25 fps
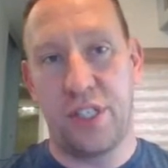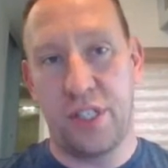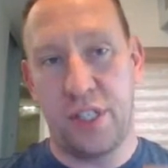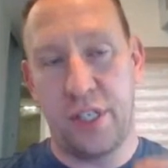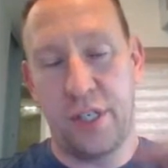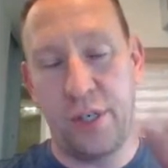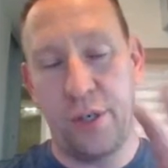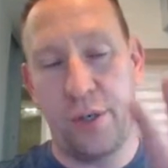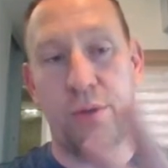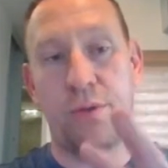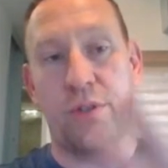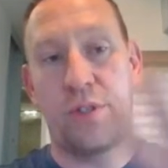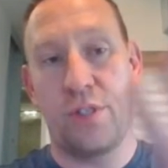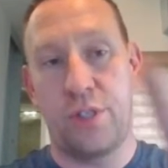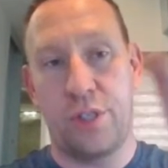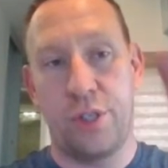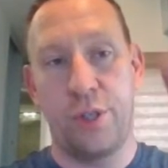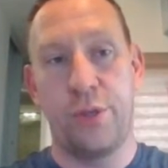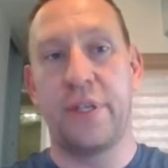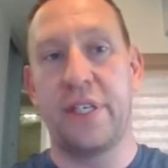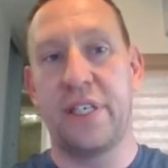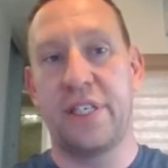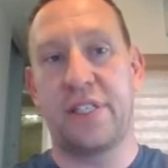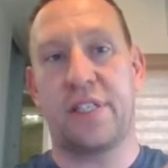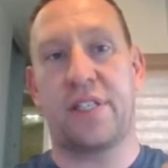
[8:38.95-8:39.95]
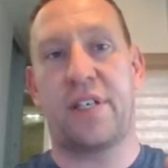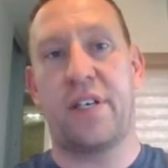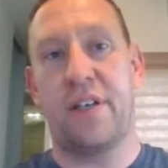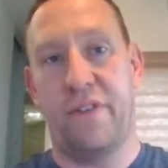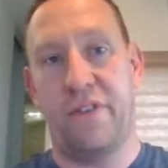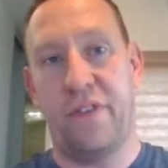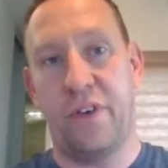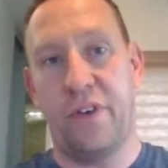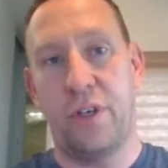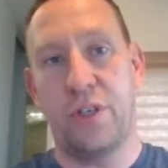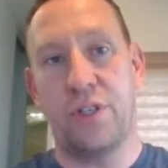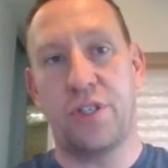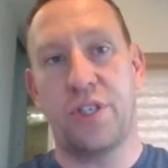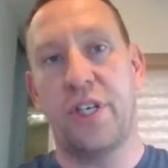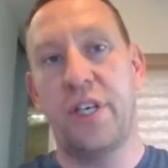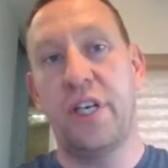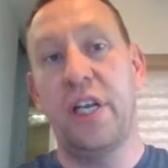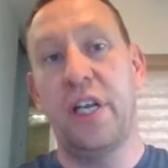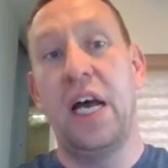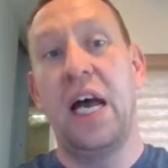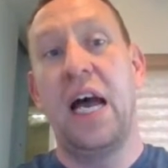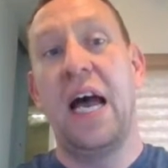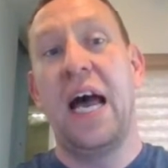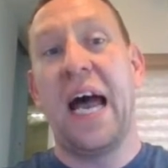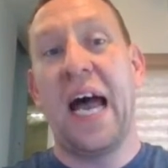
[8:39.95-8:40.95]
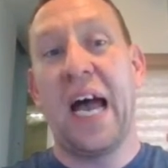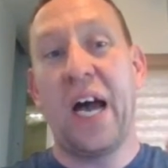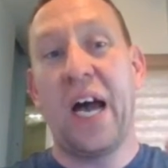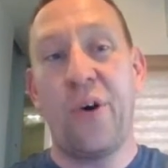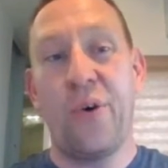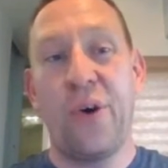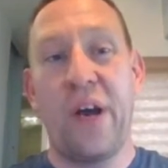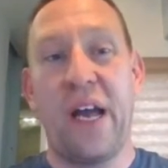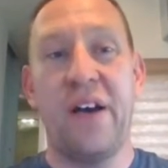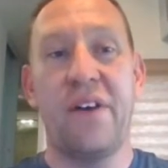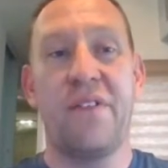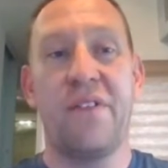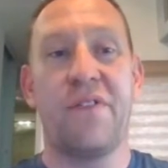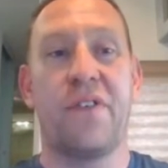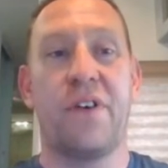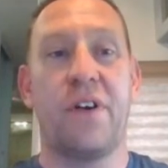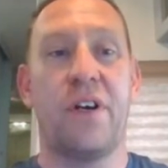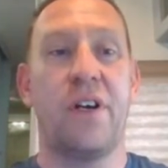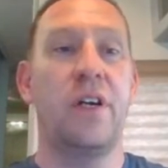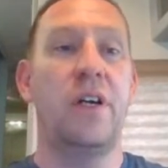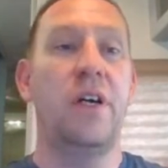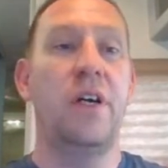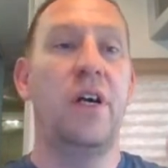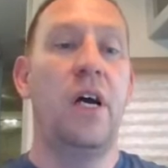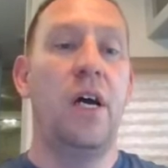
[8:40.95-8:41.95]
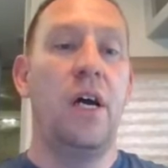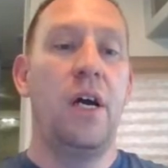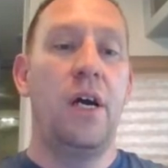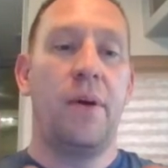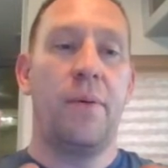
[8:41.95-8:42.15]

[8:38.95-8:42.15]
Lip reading: to do this conversion. However,